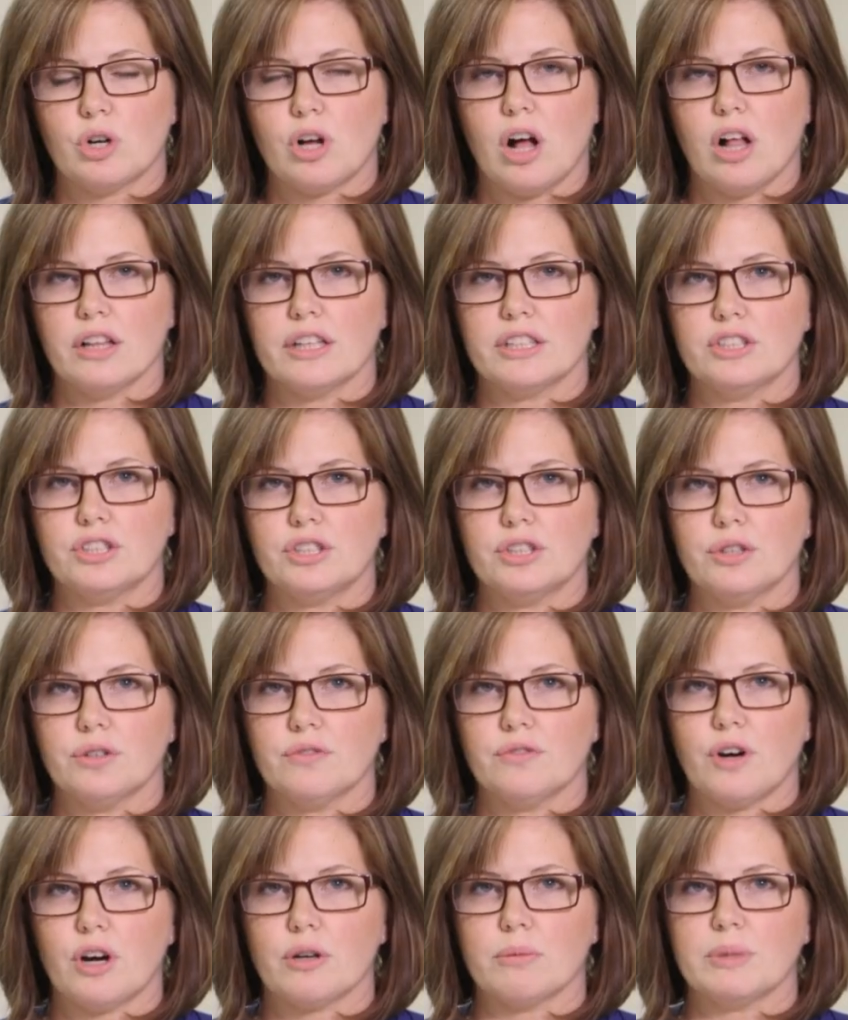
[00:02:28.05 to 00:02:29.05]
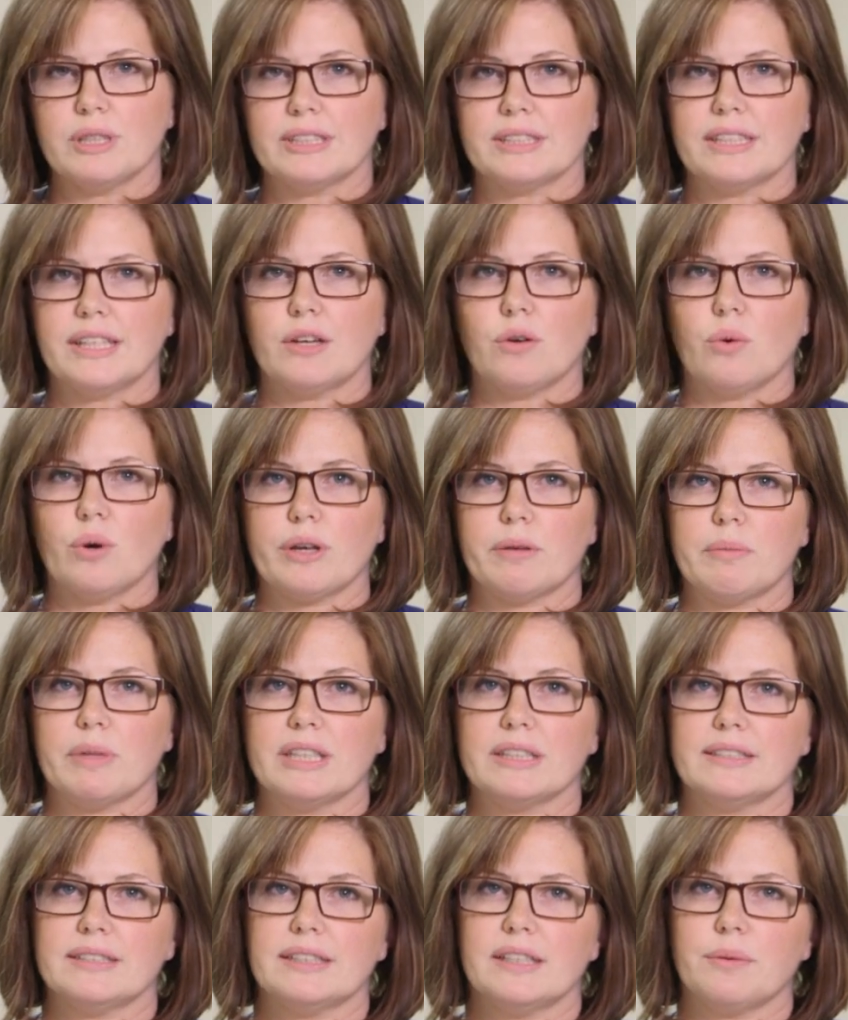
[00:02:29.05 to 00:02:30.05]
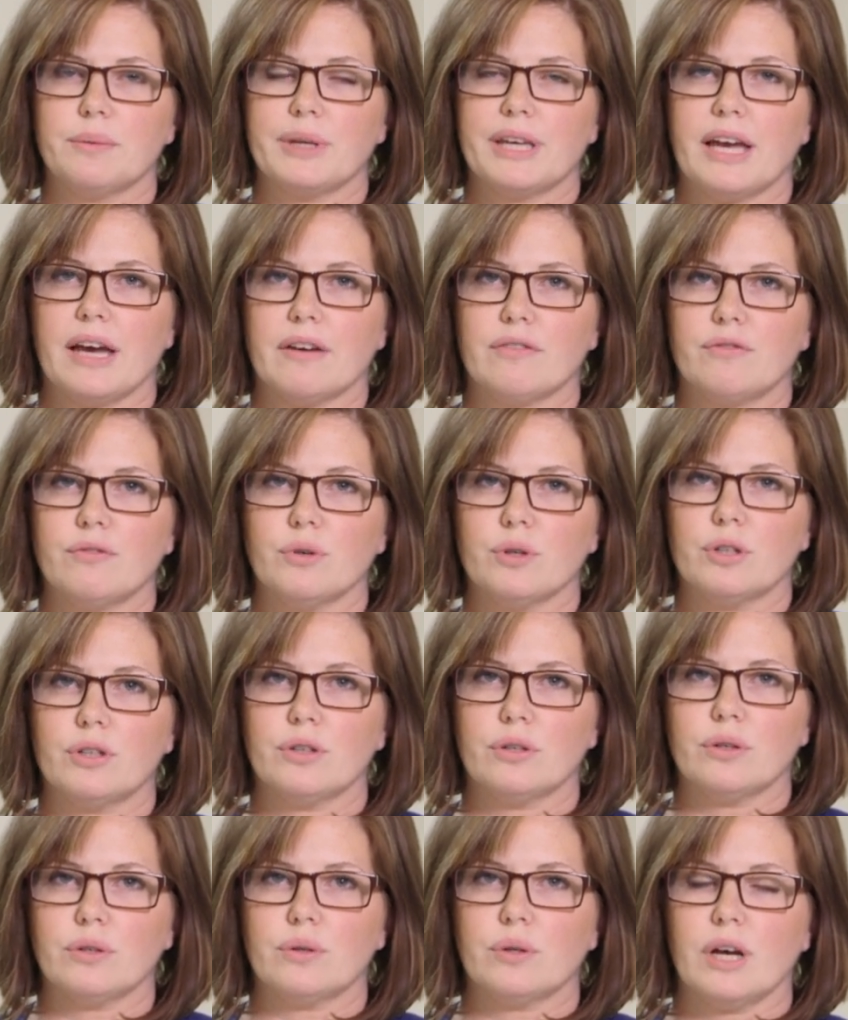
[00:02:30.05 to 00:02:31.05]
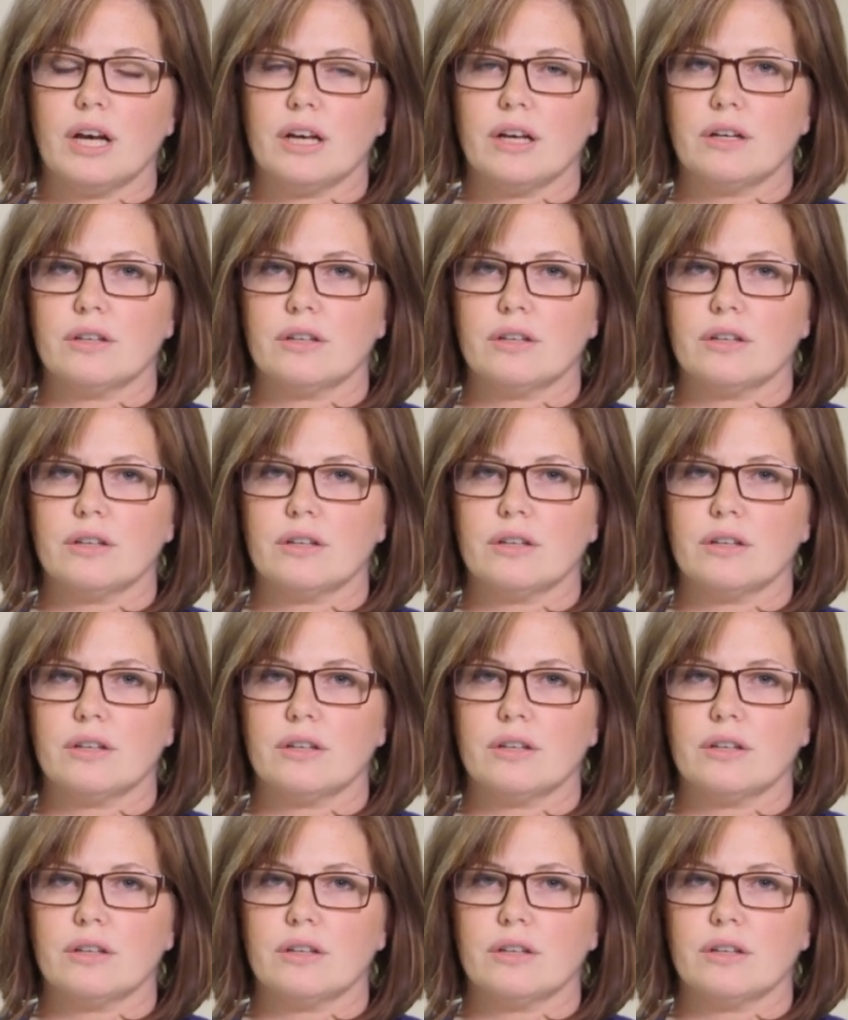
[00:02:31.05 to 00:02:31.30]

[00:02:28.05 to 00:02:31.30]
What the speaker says: call into your pharmacy ointments that we have for you